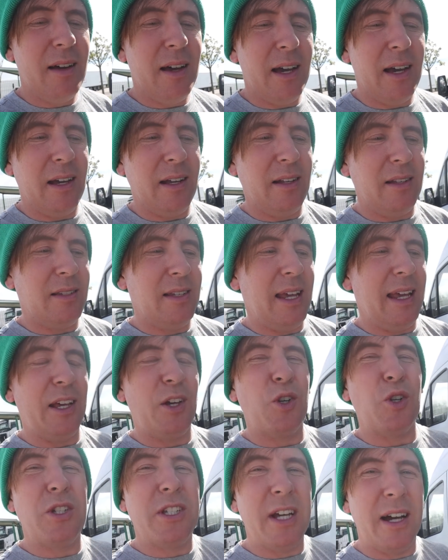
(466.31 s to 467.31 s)
and in
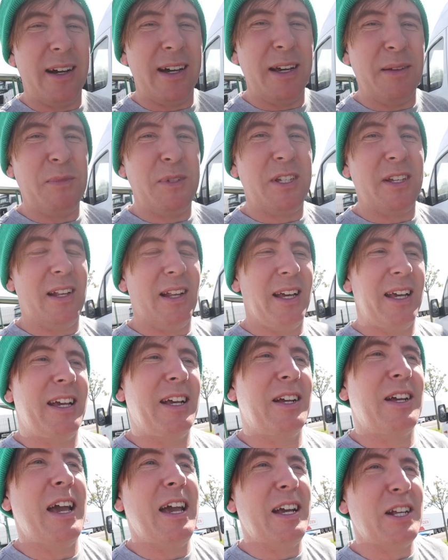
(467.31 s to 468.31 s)
good time to like
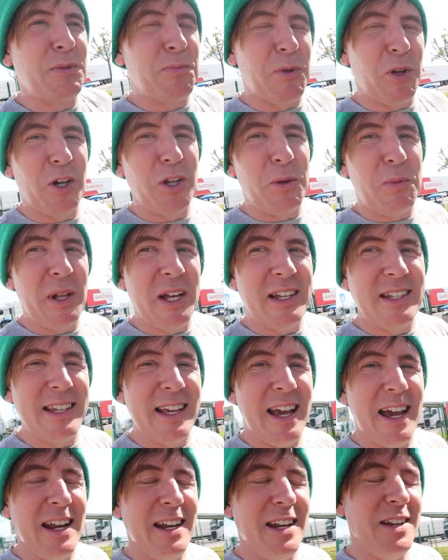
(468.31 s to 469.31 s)
explore the place
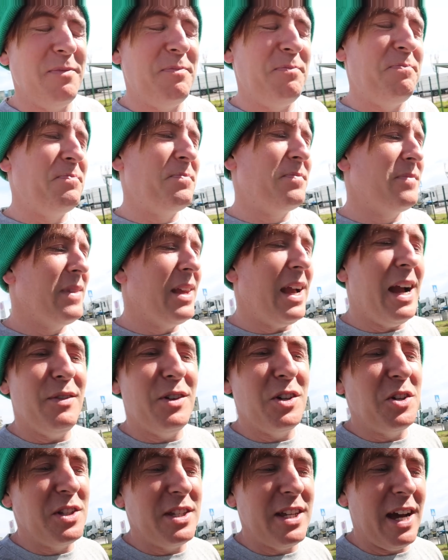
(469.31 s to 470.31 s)
again and have
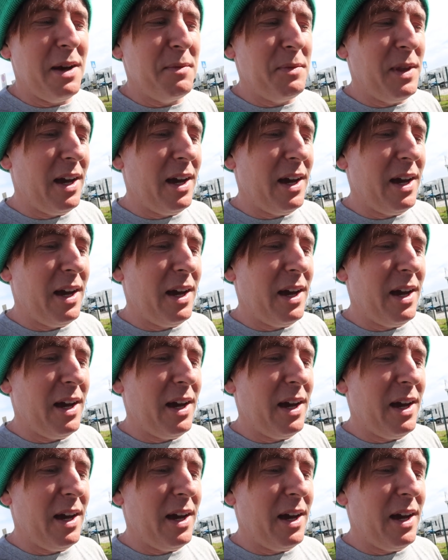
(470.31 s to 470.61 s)
a good time